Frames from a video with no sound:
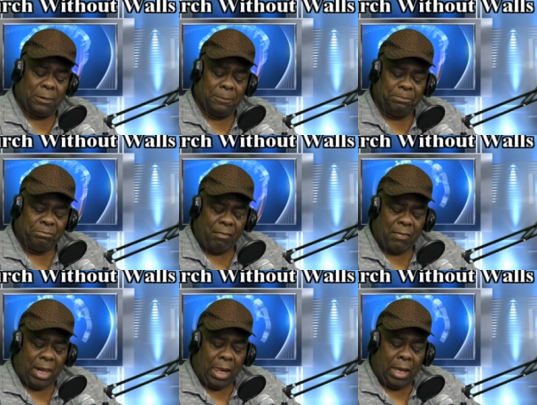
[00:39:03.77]
uh,
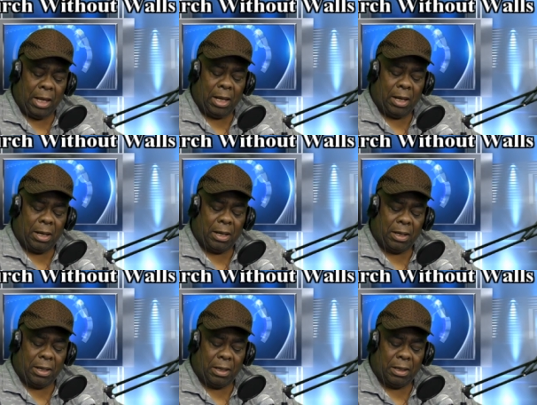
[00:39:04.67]
uh,
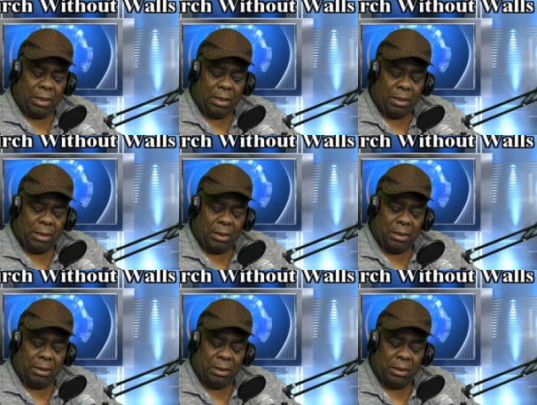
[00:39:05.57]
uh,